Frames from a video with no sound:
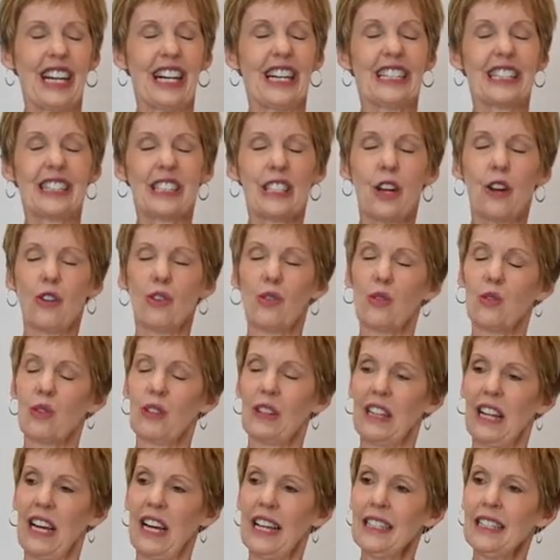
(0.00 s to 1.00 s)
So
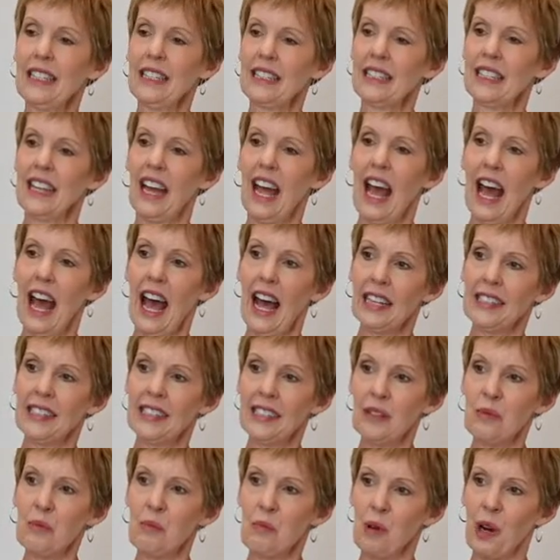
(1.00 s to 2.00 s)
let's add
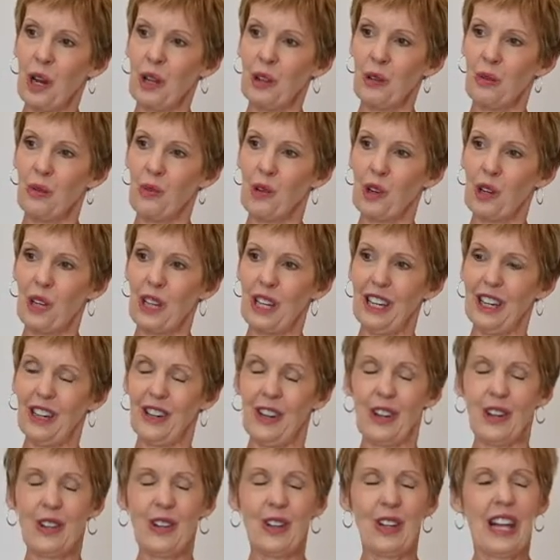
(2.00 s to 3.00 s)
some breath work
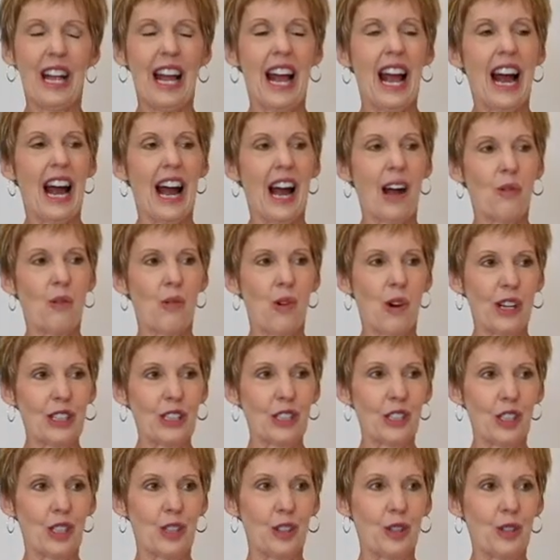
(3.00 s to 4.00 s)
here. I
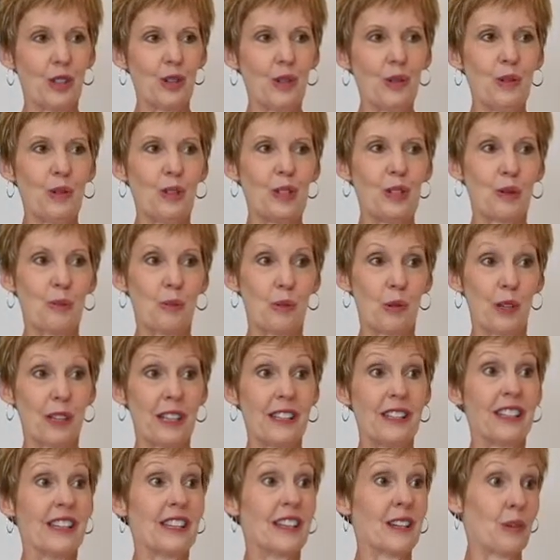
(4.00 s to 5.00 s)
want you to
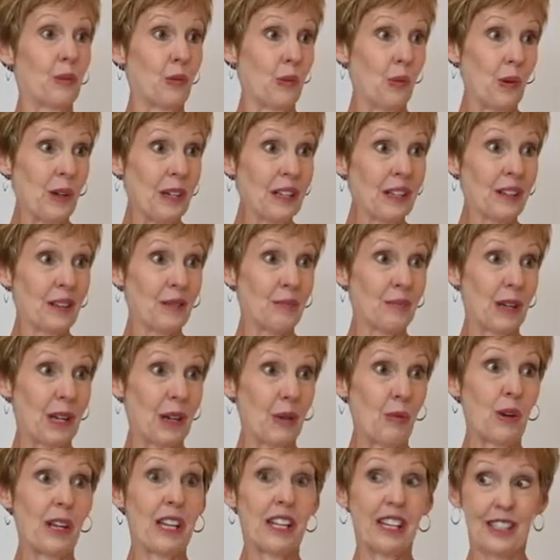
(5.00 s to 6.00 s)
breathe in with me.
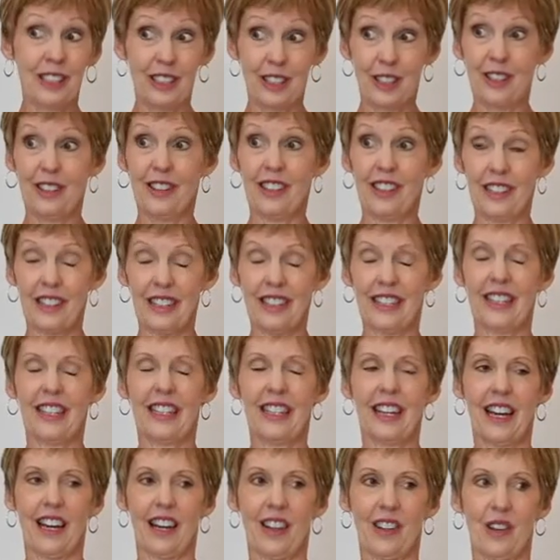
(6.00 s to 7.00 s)
We can do this
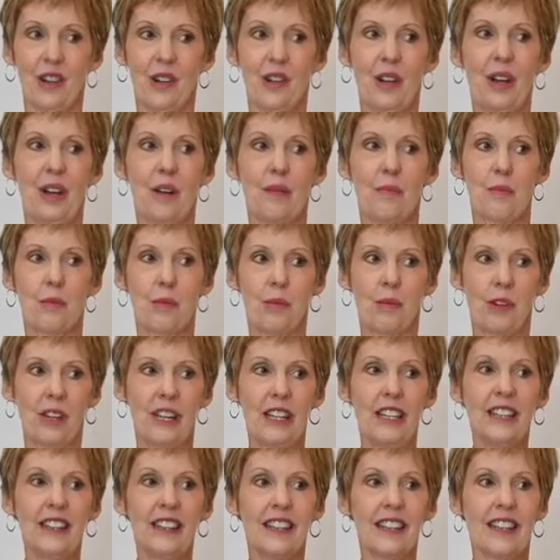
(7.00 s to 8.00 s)
together.
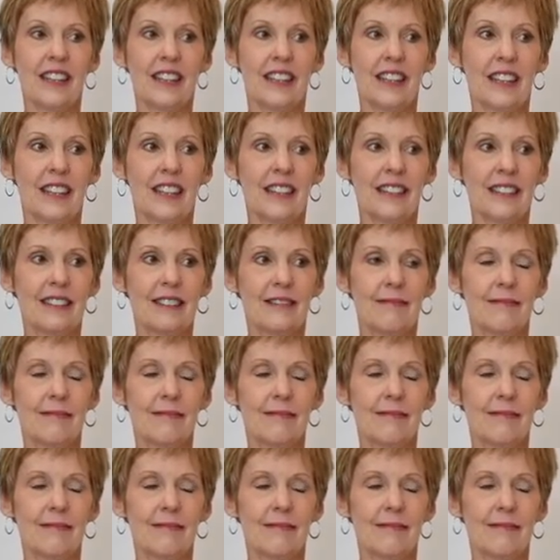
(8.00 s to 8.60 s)
Breathe in.